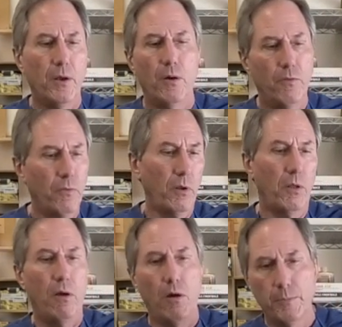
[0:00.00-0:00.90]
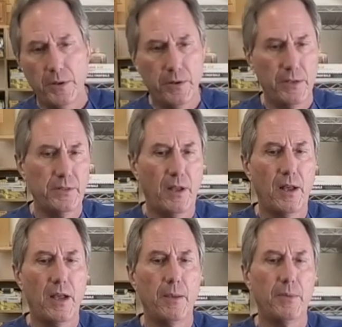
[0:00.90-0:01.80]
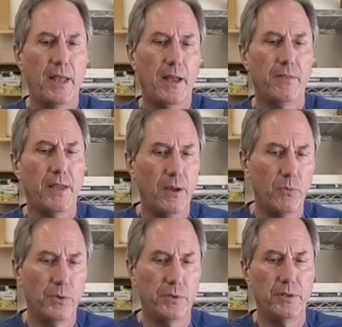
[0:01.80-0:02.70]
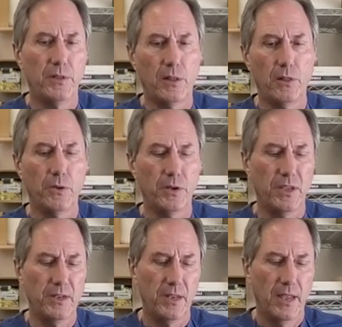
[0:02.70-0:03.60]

over a long period of time and how that would look. It,